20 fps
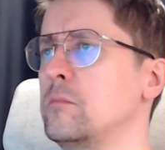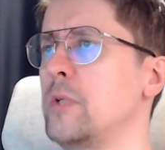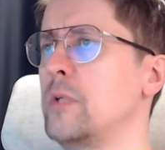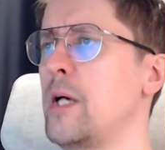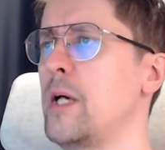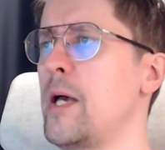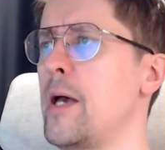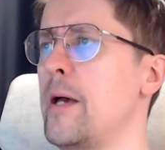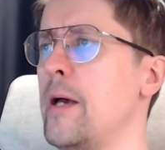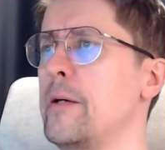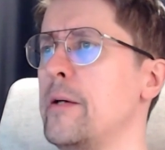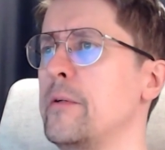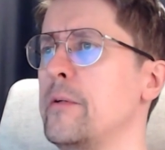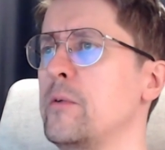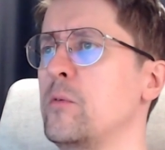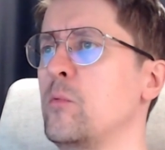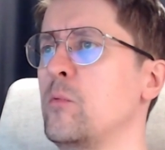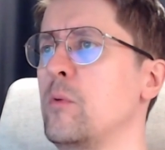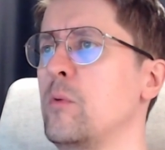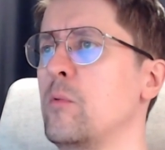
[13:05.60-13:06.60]

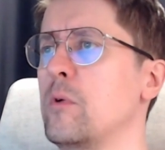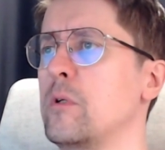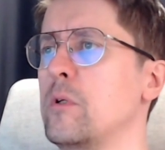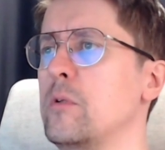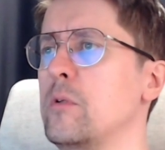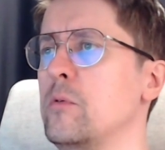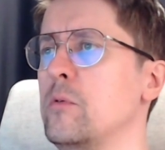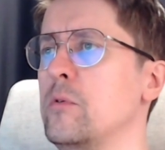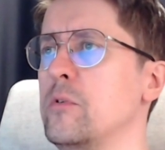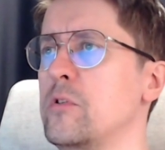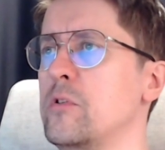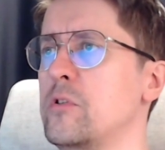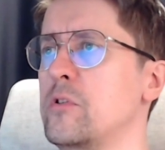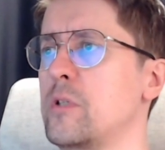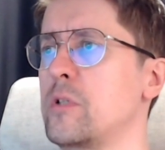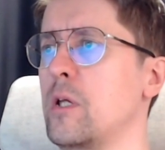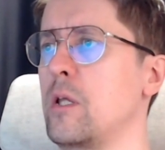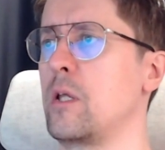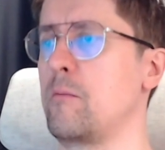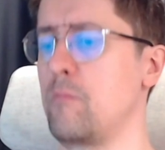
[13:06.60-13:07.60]
And we want to do the
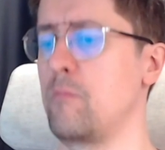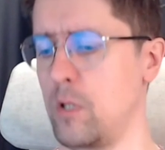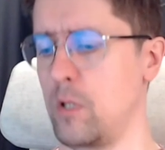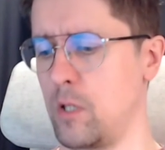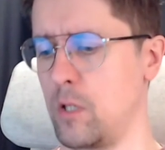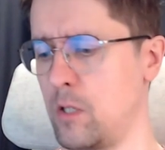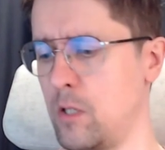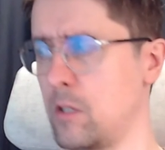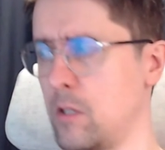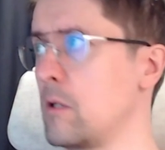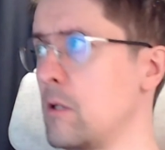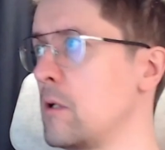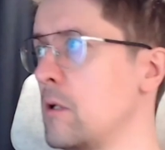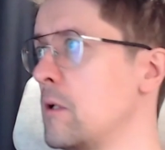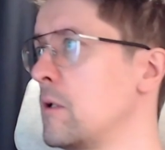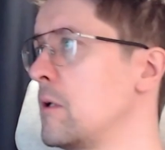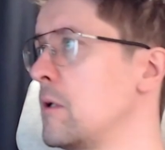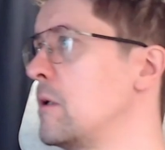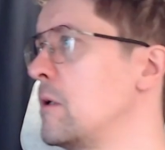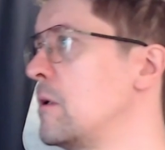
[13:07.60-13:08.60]
same
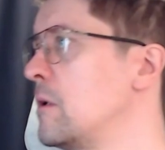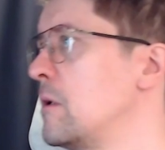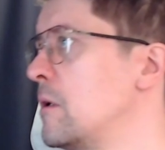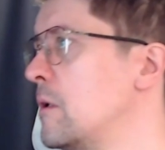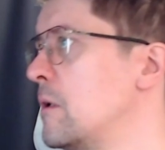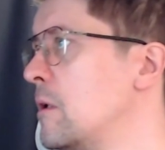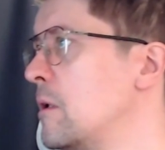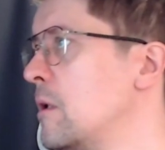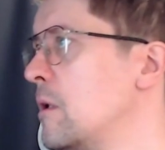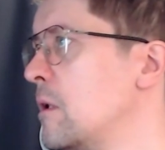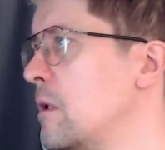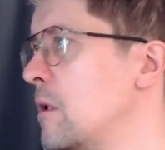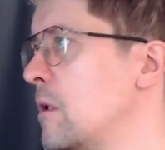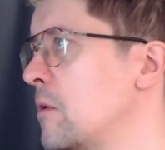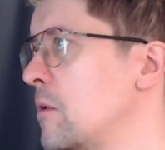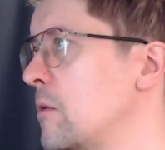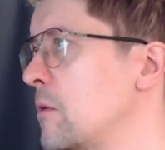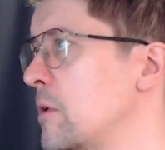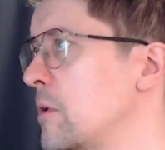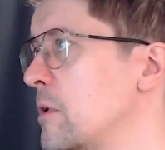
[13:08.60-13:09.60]
in
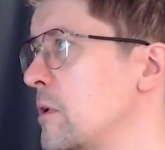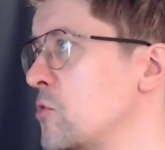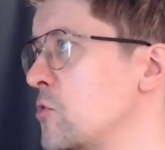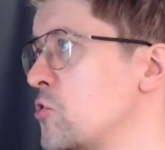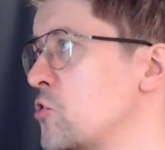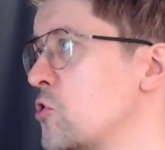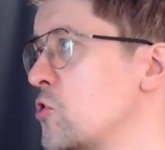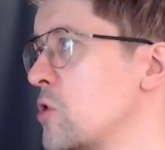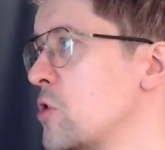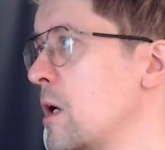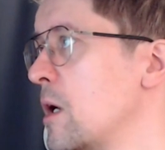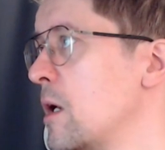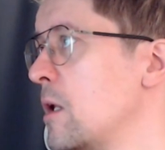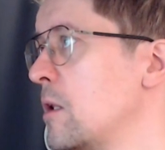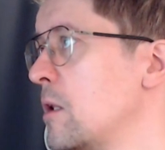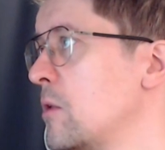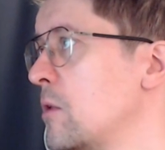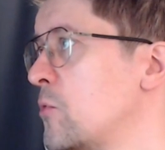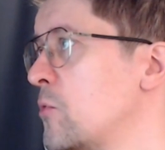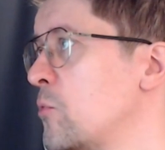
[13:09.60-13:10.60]
the
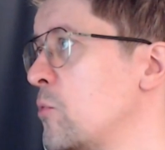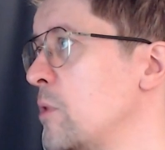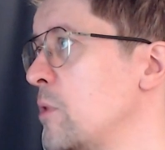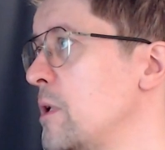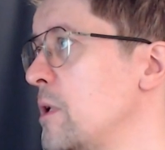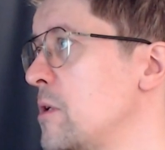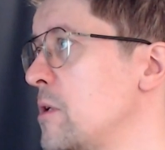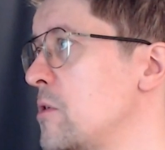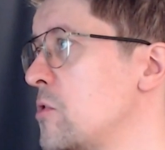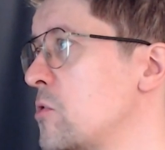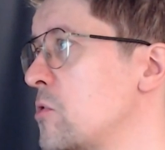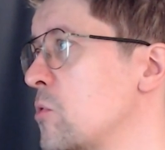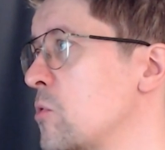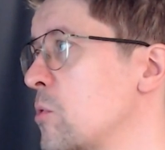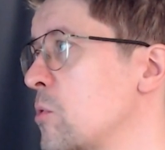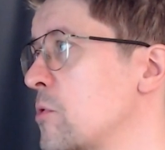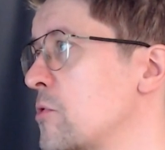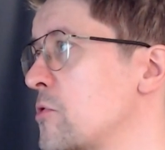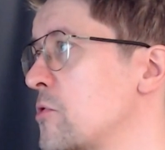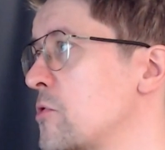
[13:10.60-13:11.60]
child
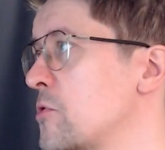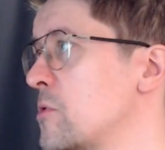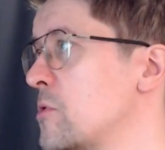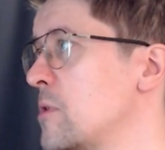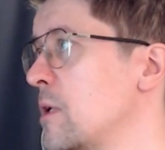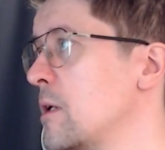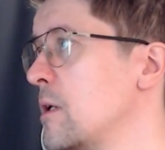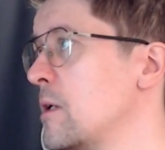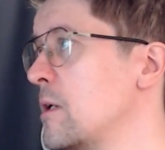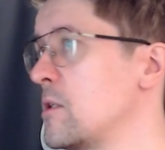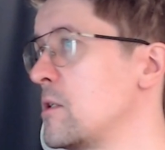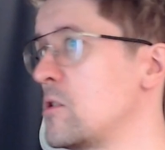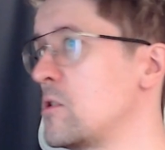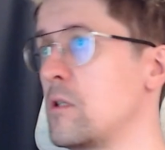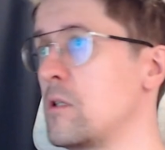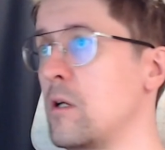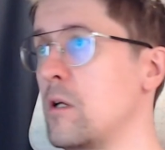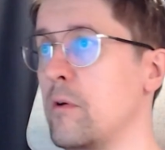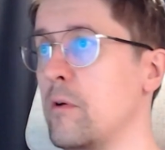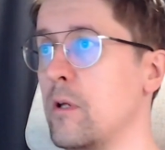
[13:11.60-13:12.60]
resource data
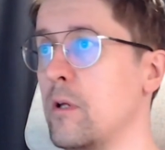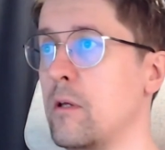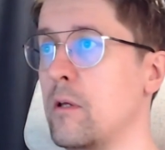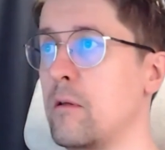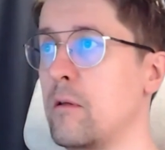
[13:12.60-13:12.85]
dictionary.